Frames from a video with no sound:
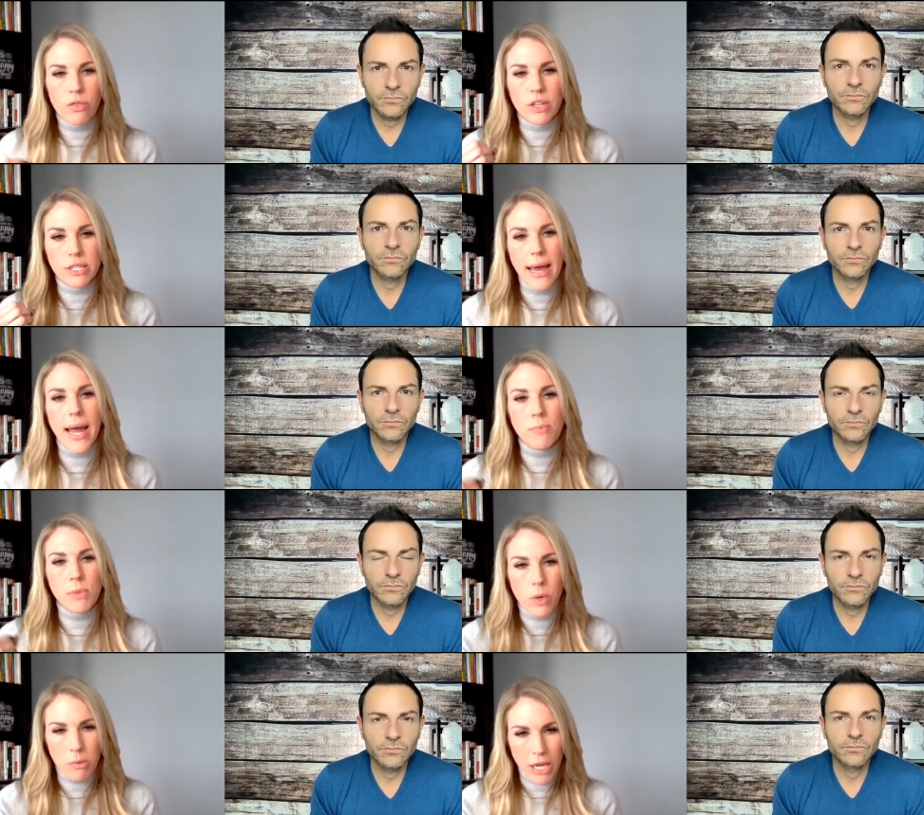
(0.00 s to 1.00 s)
Speaker 1: the time
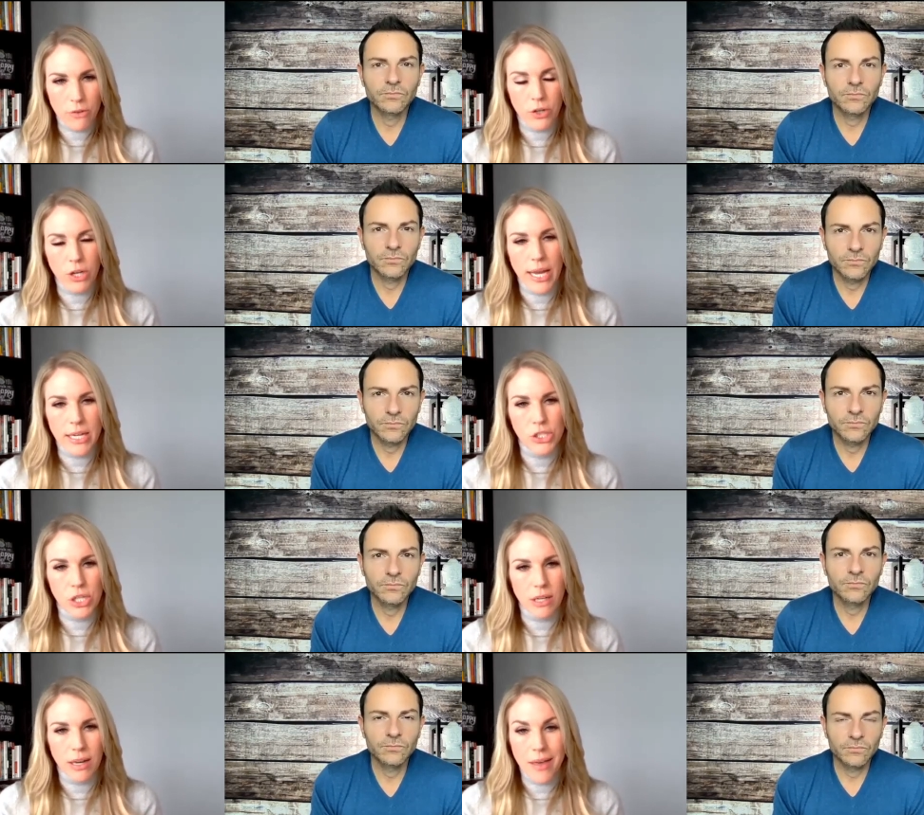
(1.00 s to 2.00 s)
that we make for connection
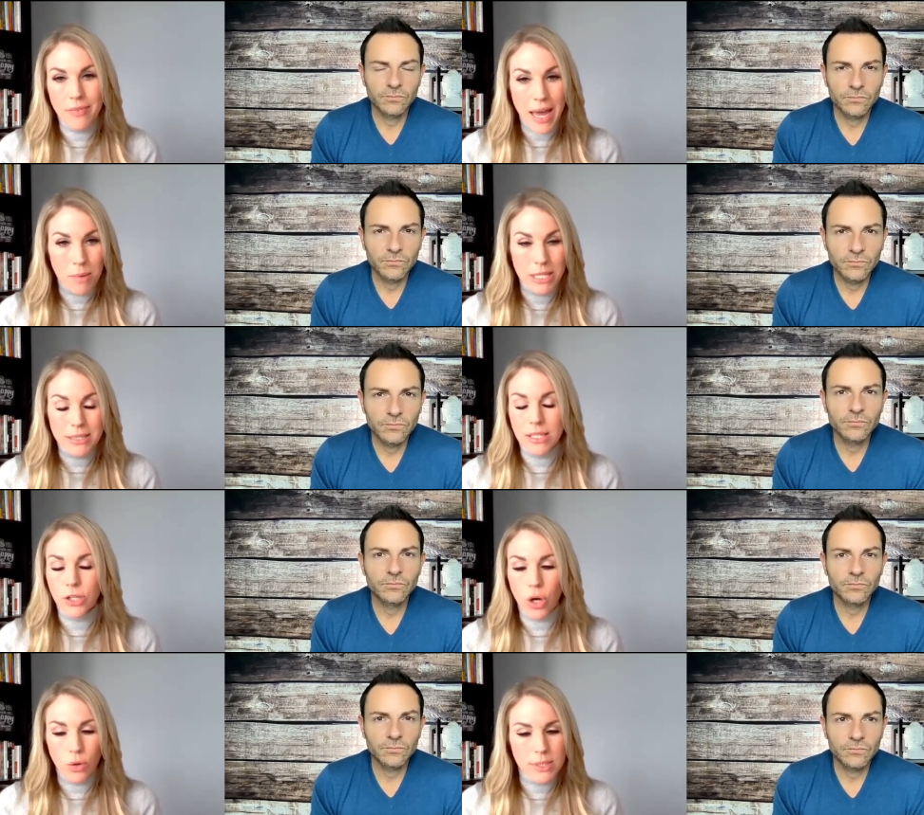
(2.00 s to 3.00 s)
and that means
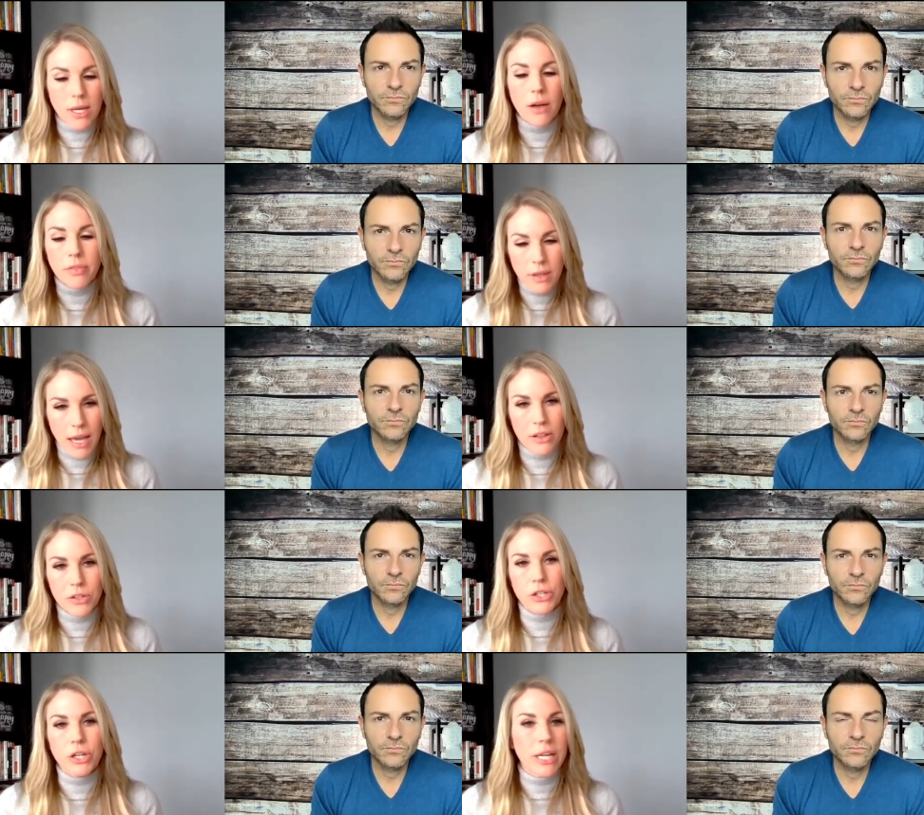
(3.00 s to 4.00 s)
it goes on the
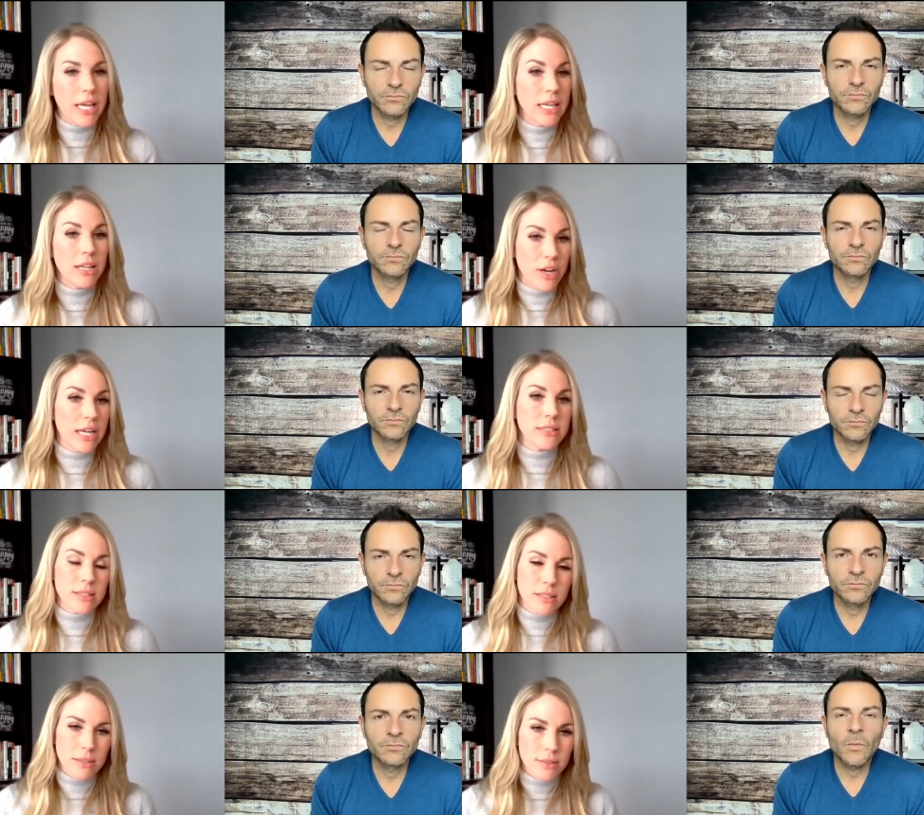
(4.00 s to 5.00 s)
calendar in
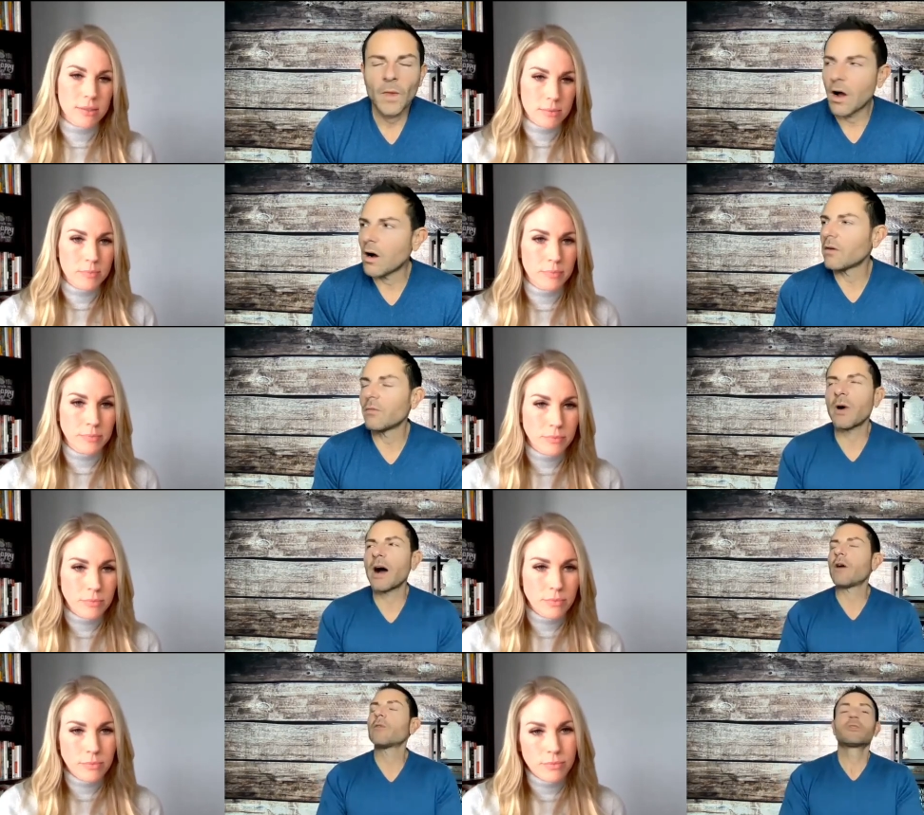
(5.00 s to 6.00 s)
advance
Speaker 2: oh
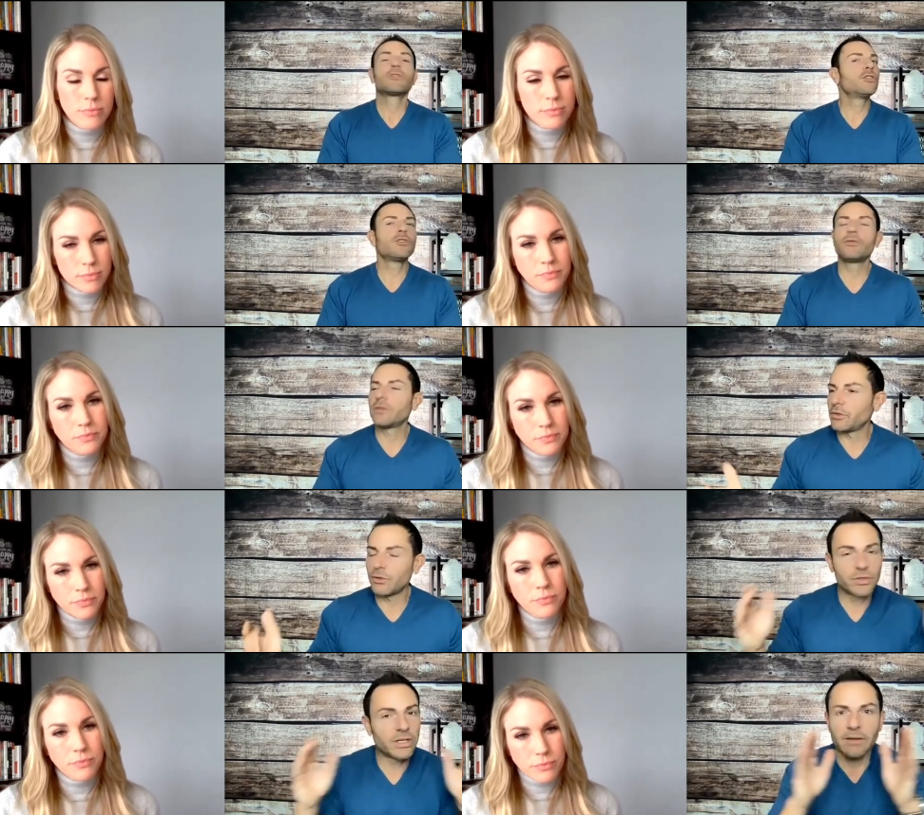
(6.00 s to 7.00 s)
wow you
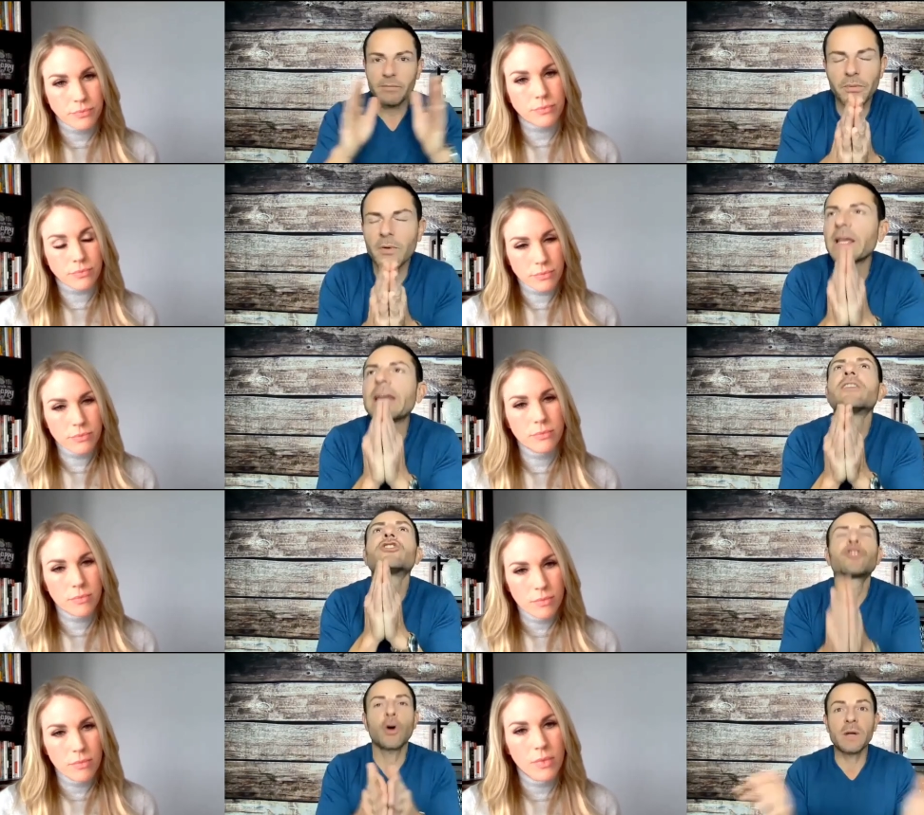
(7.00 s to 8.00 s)
you did it and
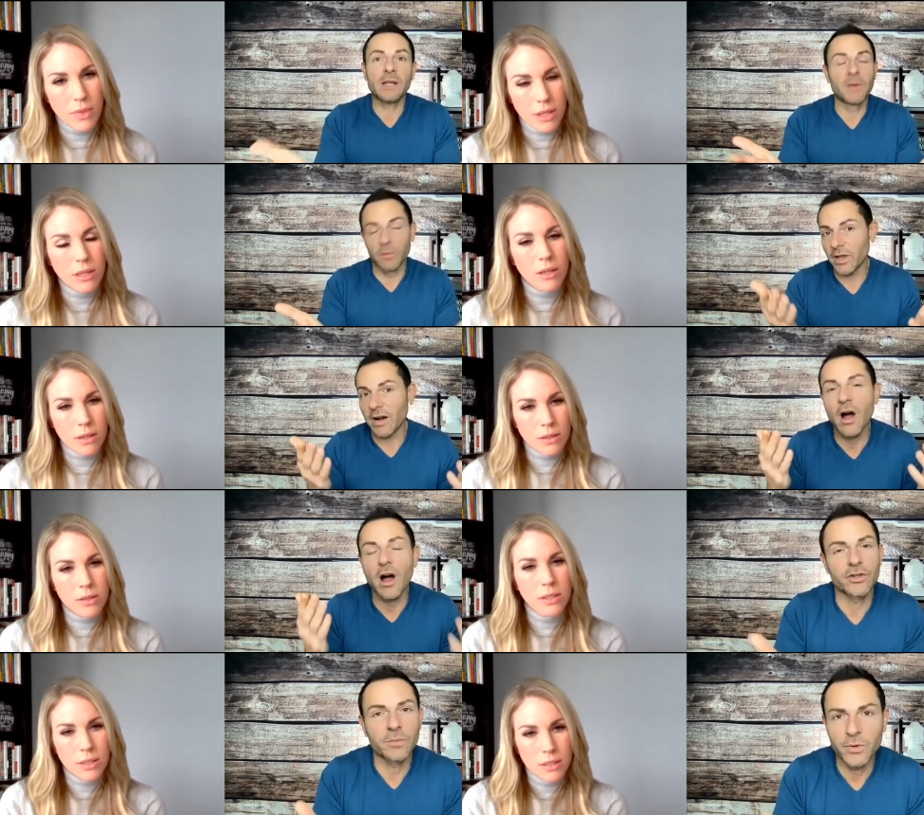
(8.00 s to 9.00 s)
there's so many people that are
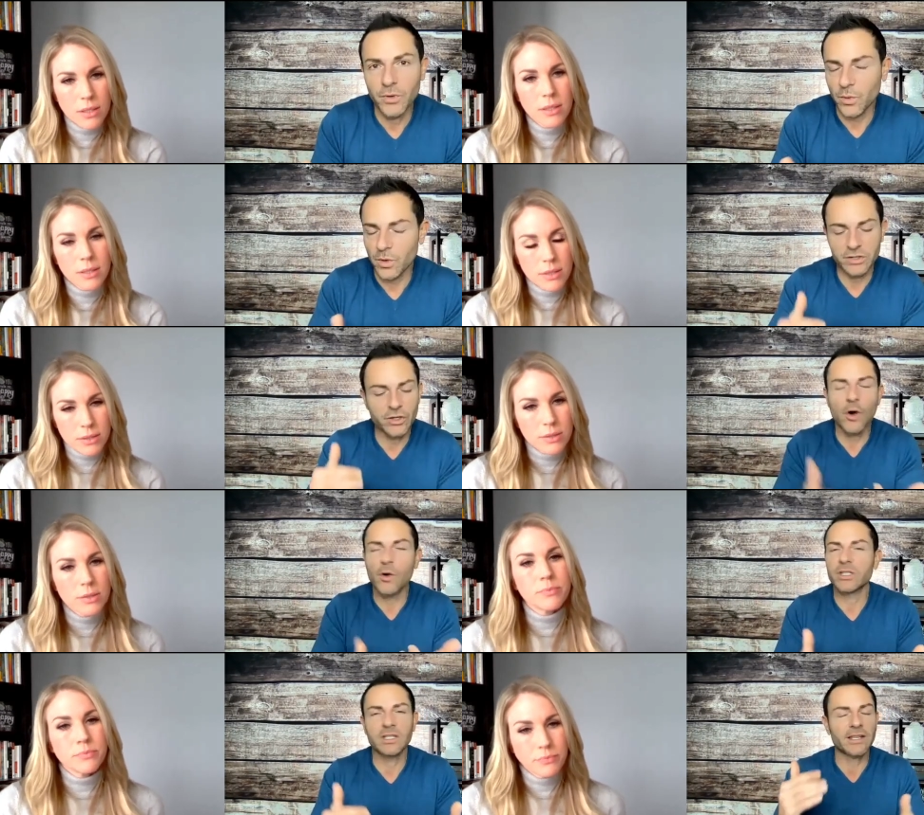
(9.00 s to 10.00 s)
entrepreneurs
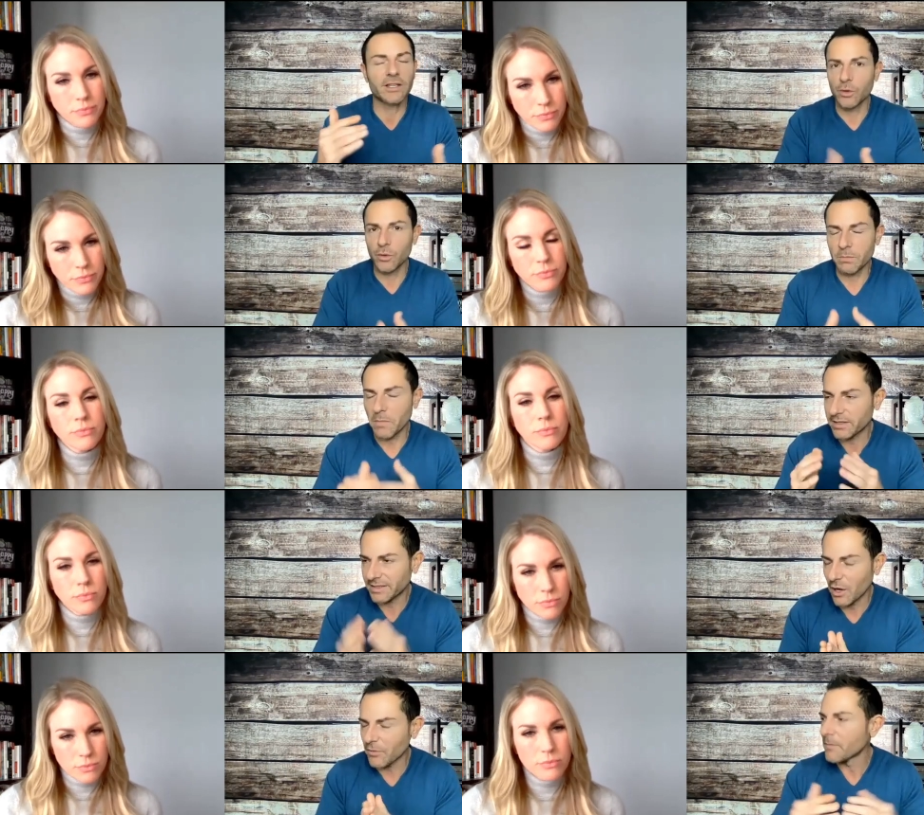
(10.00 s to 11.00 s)
coaches like you and
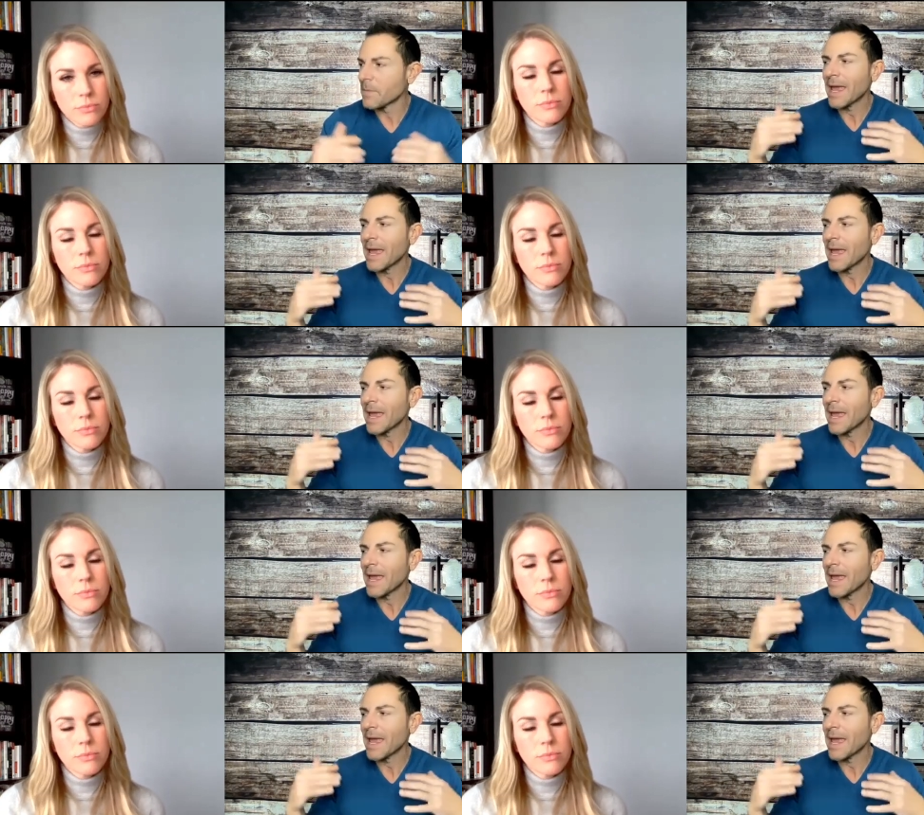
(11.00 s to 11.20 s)
myself